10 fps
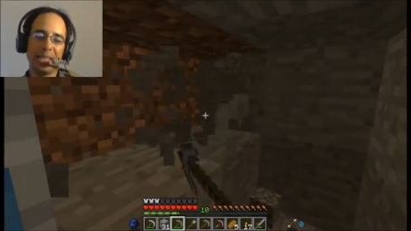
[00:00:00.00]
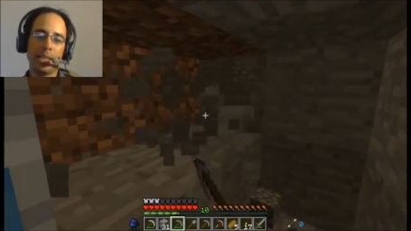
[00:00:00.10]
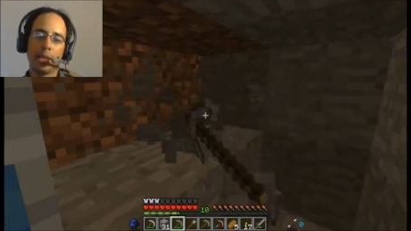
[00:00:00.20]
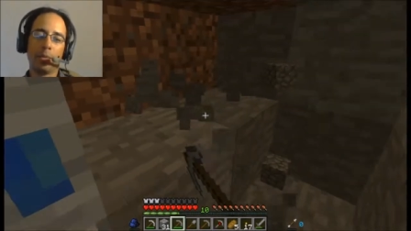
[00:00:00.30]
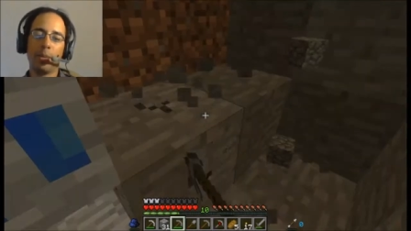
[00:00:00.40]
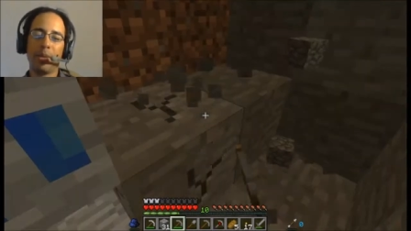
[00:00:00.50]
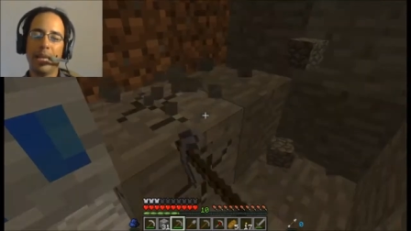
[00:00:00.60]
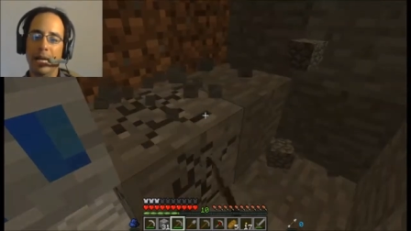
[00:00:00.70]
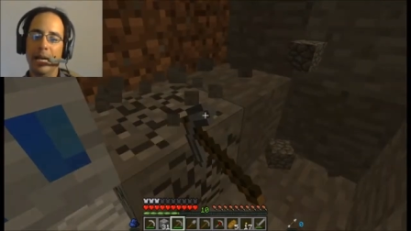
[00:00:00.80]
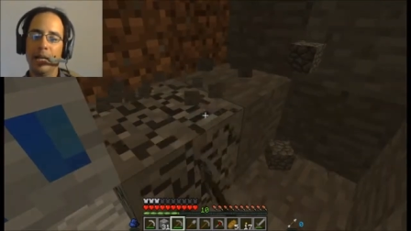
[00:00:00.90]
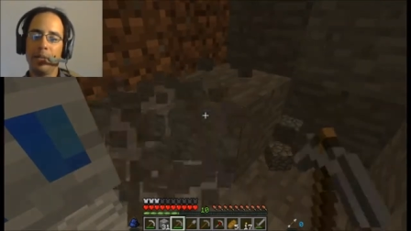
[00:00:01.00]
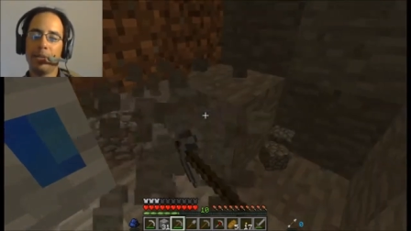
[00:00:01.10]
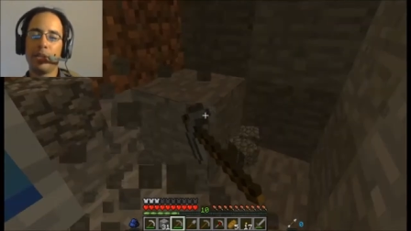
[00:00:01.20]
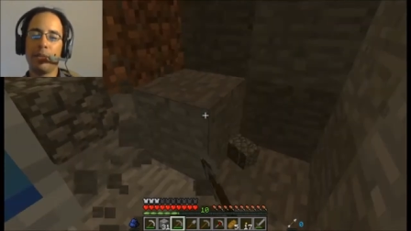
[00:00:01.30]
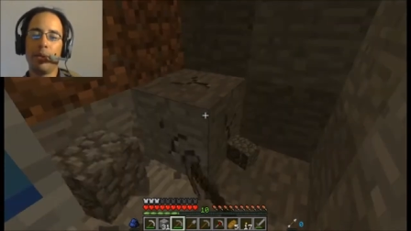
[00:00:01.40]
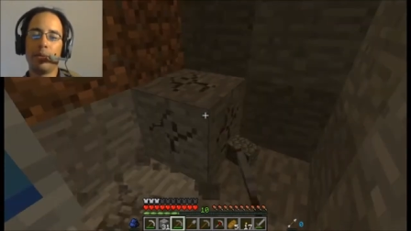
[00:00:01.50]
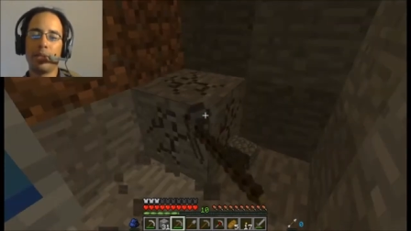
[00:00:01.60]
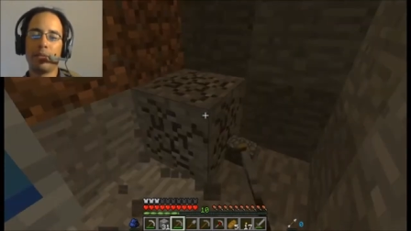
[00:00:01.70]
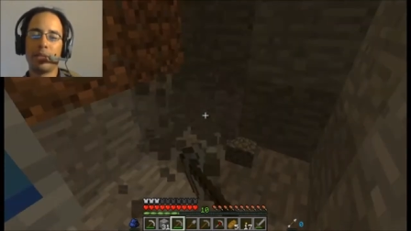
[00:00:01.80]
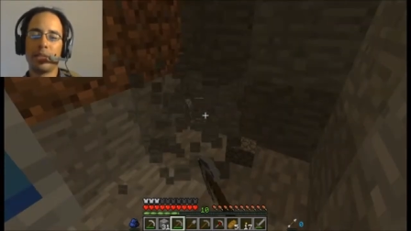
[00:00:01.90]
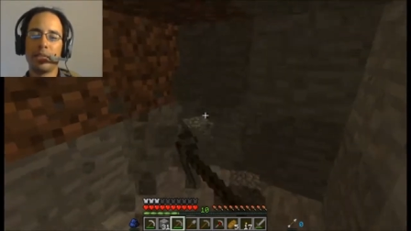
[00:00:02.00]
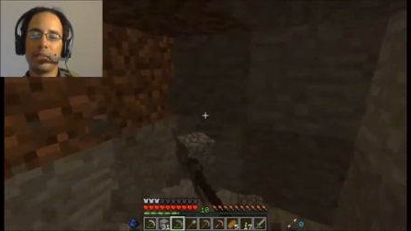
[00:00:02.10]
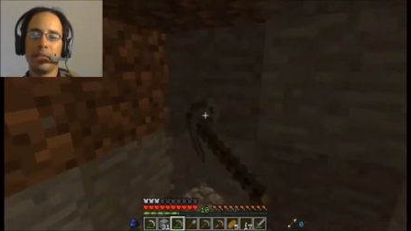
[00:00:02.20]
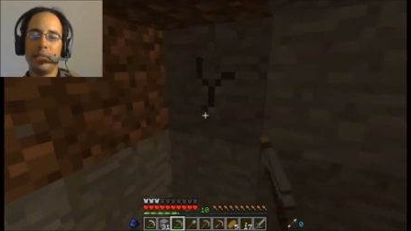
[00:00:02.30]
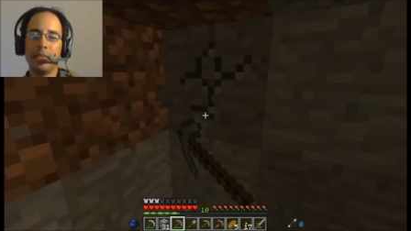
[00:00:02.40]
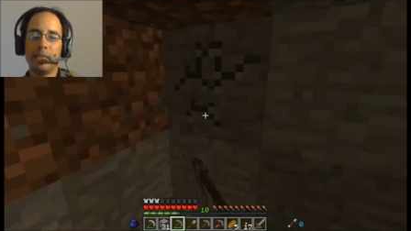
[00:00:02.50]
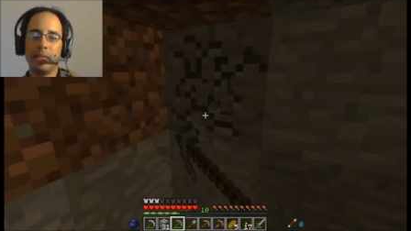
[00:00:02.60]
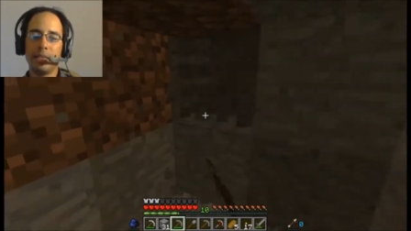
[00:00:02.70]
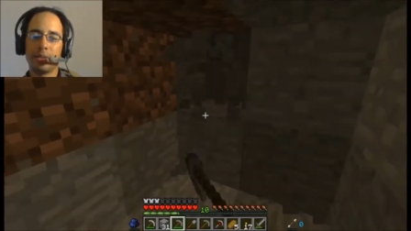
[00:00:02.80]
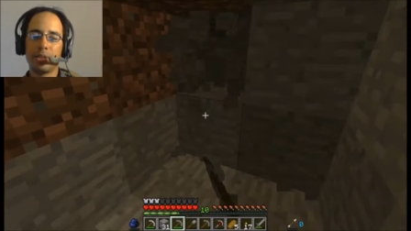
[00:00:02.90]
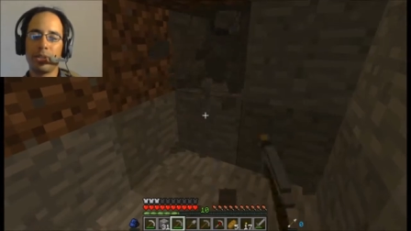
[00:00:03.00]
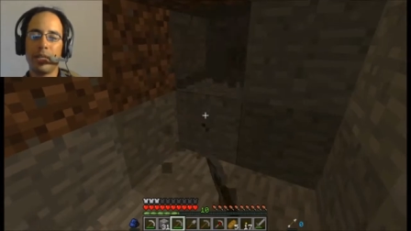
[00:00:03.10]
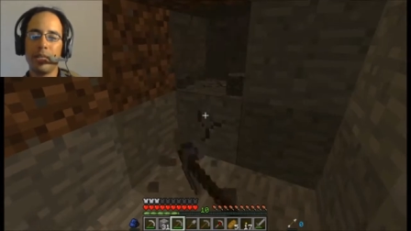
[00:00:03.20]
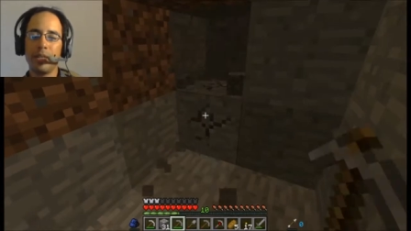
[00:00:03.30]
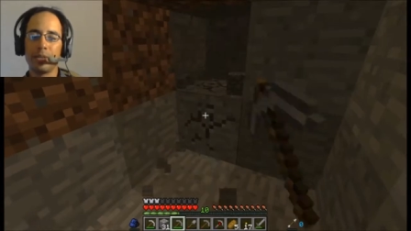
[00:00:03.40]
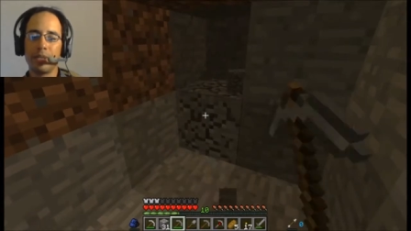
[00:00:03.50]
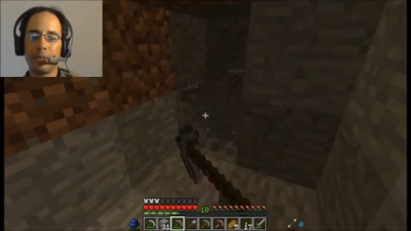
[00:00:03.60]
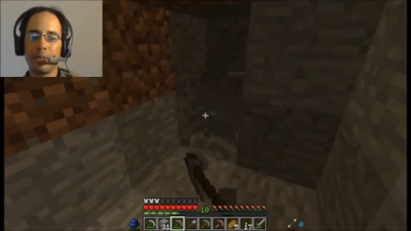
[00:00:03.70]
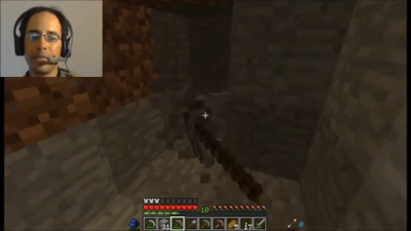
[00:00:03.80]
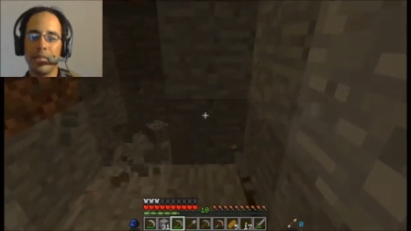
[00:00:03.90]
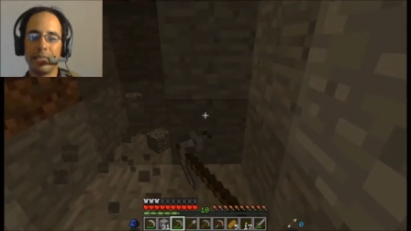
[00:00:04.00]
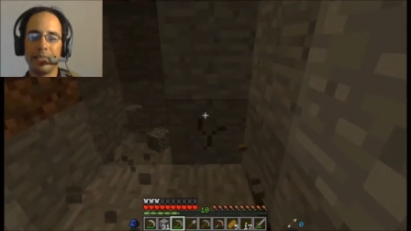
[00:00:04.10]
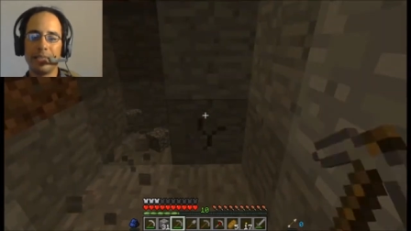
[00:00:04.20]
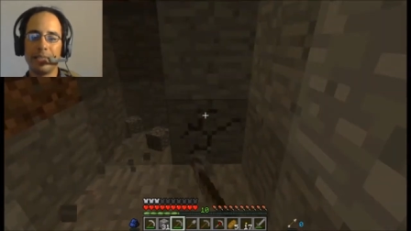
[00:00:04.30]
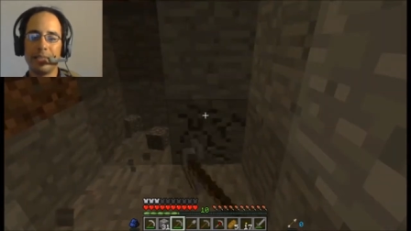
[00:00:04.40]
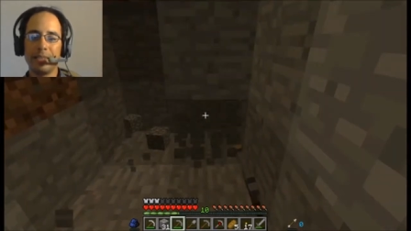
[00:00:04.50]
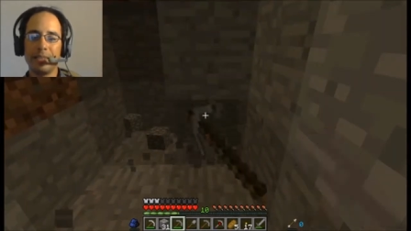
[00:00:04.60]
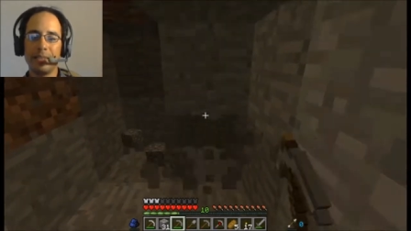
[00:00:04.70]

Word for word: I mean, it's not going to really be a high, but I'll get in a boat and everything. And we'll see how that goes. How about that?